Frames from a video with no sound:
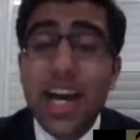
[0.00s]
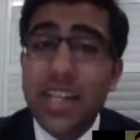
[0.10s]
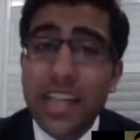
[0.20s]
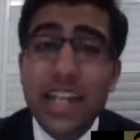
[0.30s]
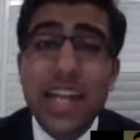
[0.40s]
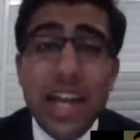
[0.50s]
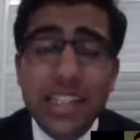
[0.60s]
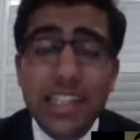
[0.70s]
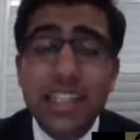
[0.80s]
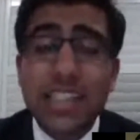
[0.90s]
Again,
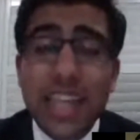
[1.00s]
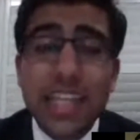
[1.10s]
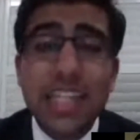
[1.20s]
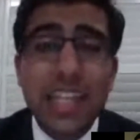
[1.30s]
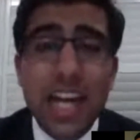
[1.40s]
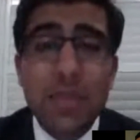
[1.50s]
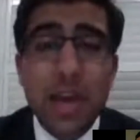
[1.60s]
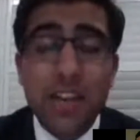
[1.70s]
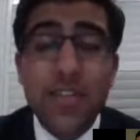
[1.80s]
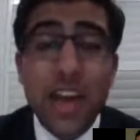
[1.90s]
excellent. Taking time
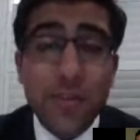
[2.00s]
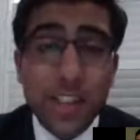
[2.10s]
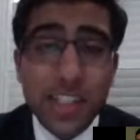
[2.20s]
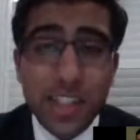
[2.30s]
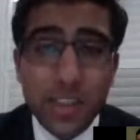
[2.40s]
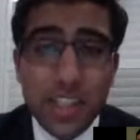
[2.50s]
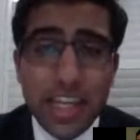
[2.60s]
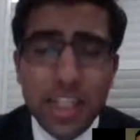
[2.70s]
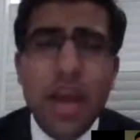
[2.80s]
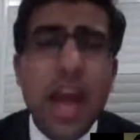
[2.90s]
out of every single
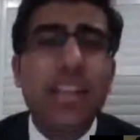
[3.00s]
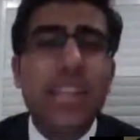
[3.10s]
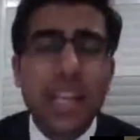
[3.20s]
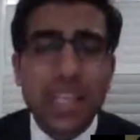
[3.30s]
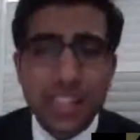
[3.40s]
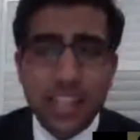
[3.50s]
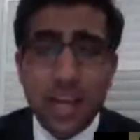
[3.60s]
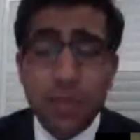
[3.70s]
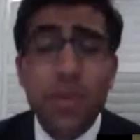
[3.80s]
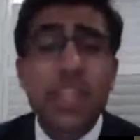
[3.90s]
day, allocating the
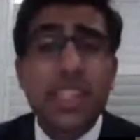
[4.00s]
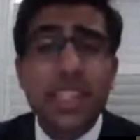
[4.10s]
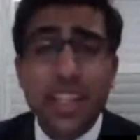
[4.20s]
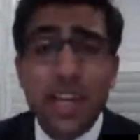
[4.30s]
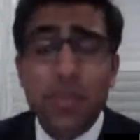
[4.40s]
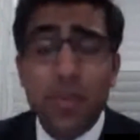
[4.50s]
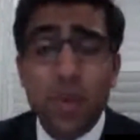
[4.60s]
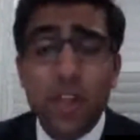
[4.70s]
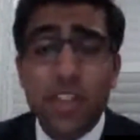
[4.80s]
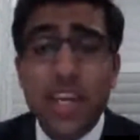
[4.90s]
time, putting in the time
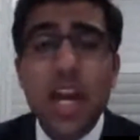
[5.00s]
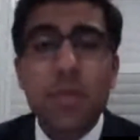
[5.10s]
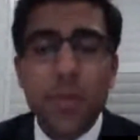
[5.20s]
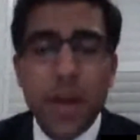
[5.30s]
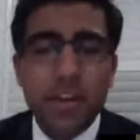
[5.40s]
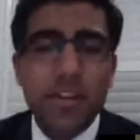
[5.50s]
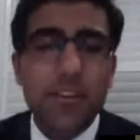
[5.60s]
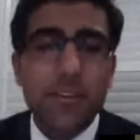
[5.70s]
towards preparing